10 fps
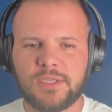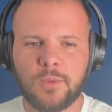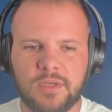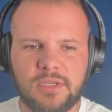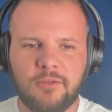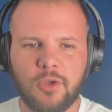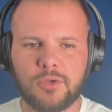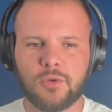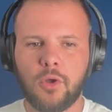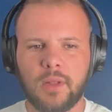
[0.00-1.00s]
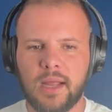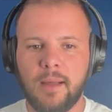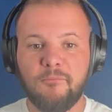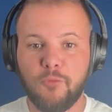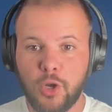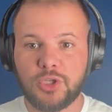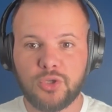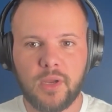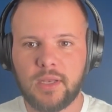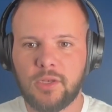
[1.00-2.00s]
So when stuff goes wrong, like I'm
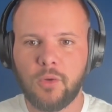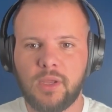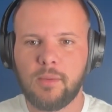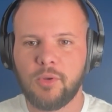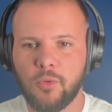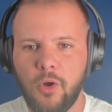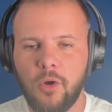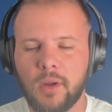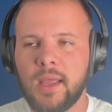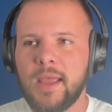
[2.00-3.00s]
frustrated, don't get me wrong.